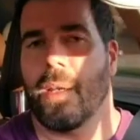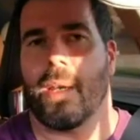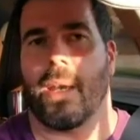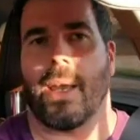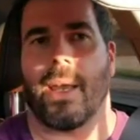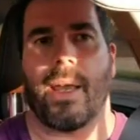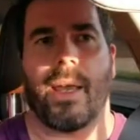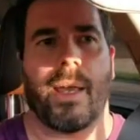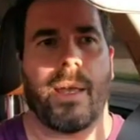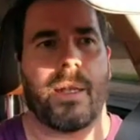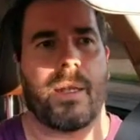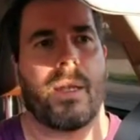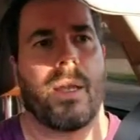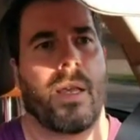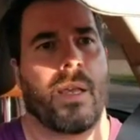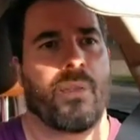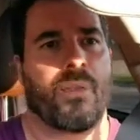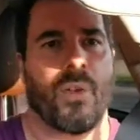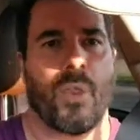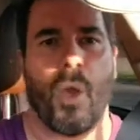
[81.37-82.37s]
And
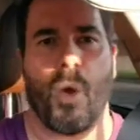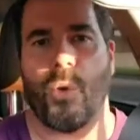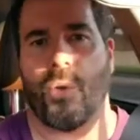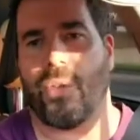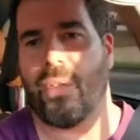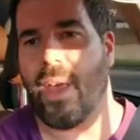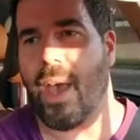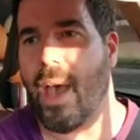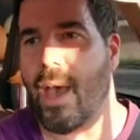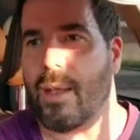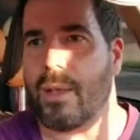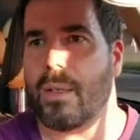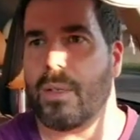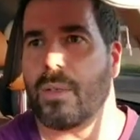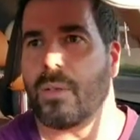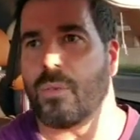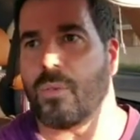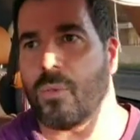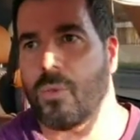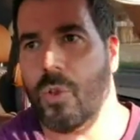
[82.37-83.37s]
for those that
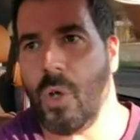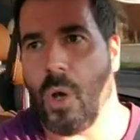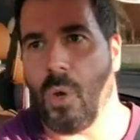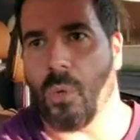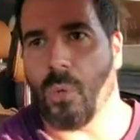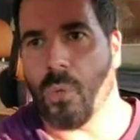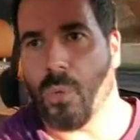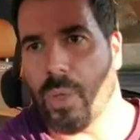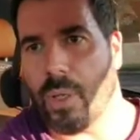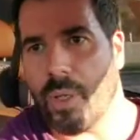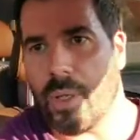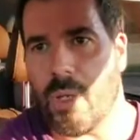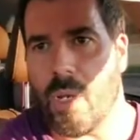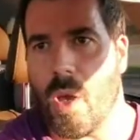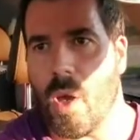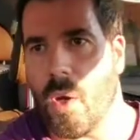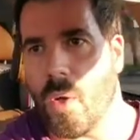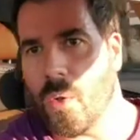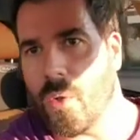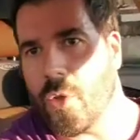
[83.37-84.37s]
don't really
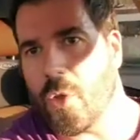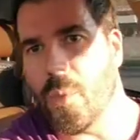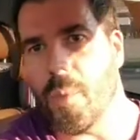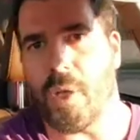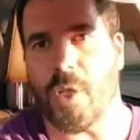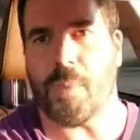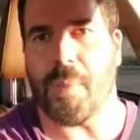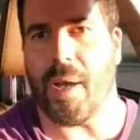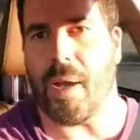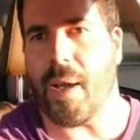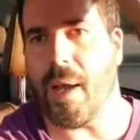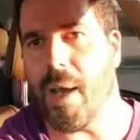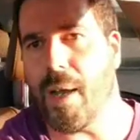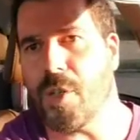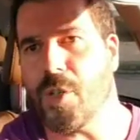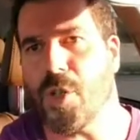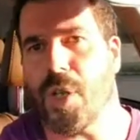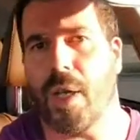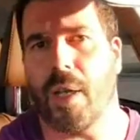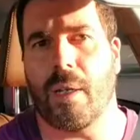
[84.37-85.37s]
know too much about
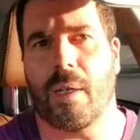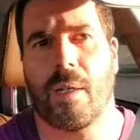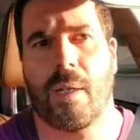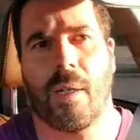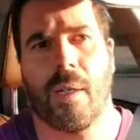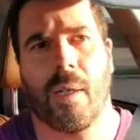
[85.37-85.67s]
conjugate,